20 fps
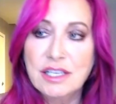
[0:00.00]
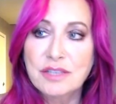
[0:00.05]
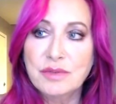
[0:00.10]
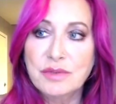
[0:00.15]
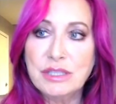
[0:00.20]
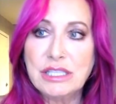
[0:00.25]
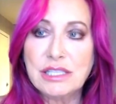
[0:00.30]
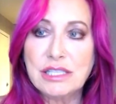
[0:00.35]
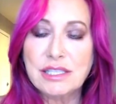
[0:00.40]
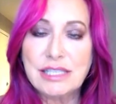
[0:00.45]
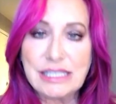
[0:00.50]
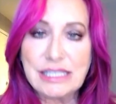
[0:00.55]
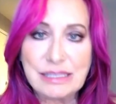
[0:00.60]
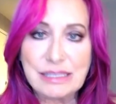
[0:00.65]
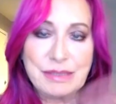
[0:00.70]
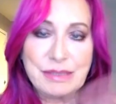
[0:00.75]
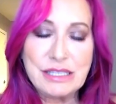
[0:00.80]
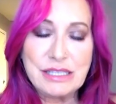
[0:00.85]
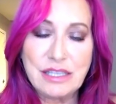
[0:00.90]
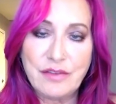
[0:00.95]
which is the
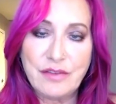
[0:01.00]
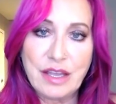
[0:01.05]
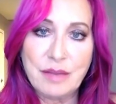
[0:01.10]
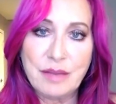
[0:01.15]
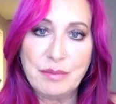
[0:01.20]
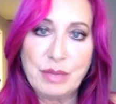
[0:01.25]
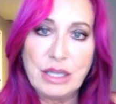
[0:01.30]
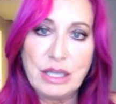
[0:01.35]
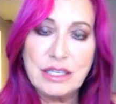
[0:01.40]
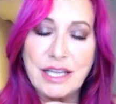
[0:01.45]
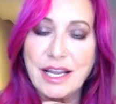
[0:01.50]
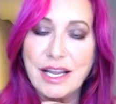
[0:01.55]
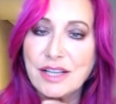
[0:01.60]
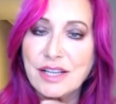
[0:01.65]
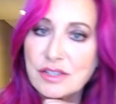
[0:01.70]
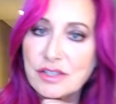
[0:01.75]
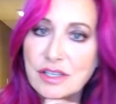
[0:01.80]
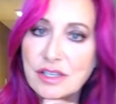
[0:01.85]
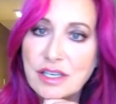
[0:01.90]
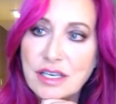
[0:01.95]
specific blood
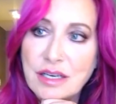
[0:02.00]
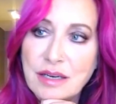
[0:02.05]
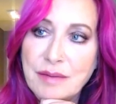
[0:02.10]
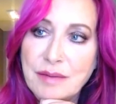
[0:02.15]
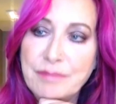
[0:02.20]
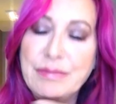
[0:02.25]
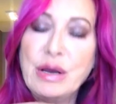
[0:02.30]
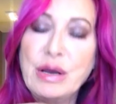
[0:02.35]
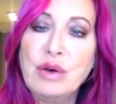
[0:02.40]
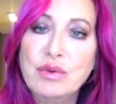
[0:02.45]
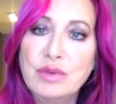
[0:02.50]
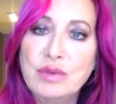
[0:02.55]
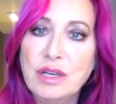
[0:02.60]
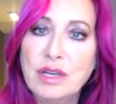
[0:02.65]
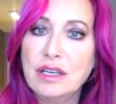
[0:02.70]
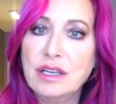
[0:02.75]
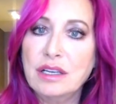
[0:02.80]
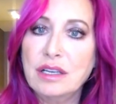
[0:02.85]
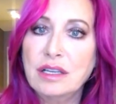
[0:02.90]
cancer, bone